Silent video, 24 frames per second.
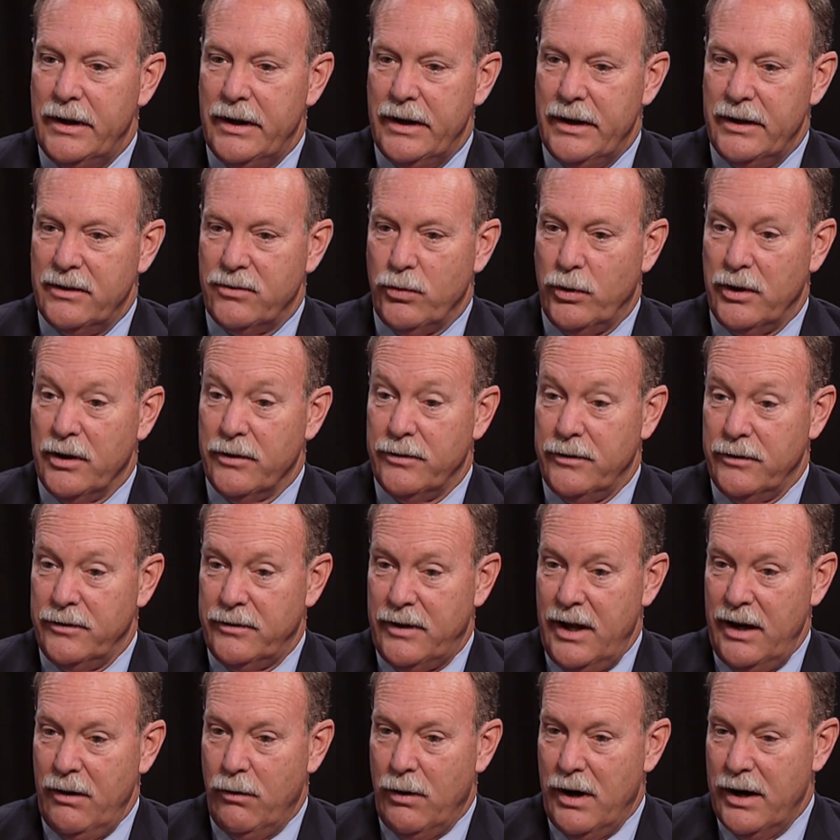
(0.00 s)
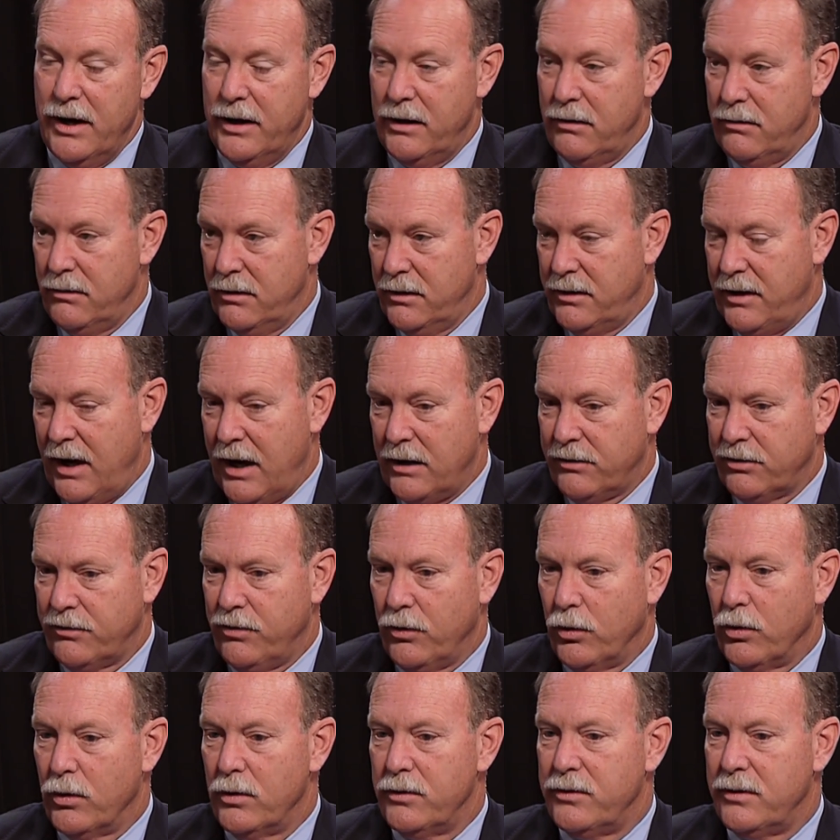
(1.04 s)
as well as the statewide task
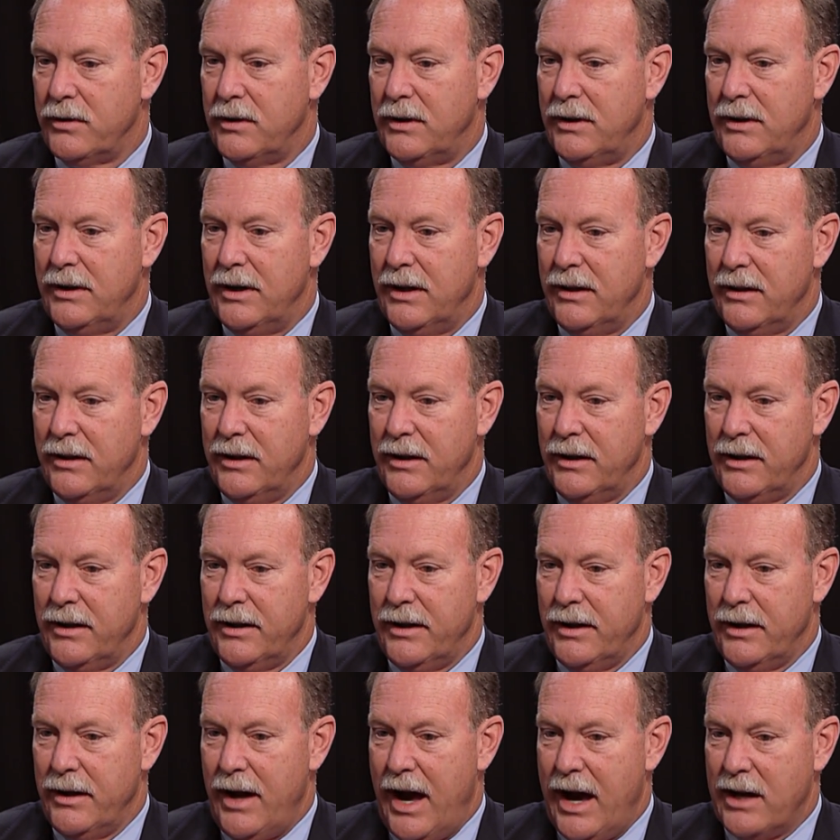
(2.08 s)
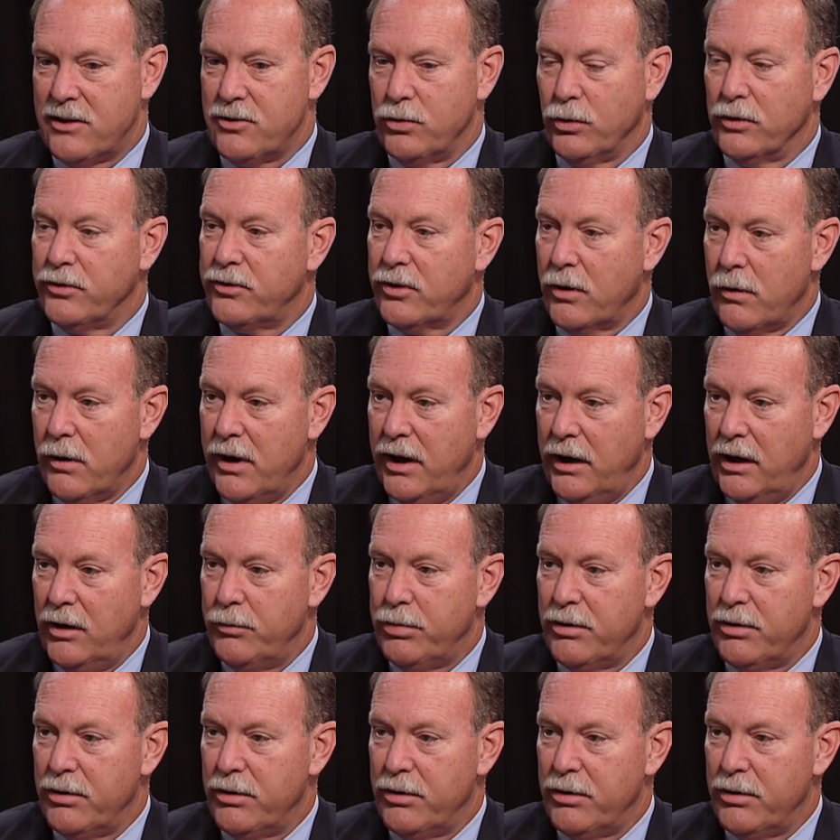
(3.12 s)
force, and then actual screening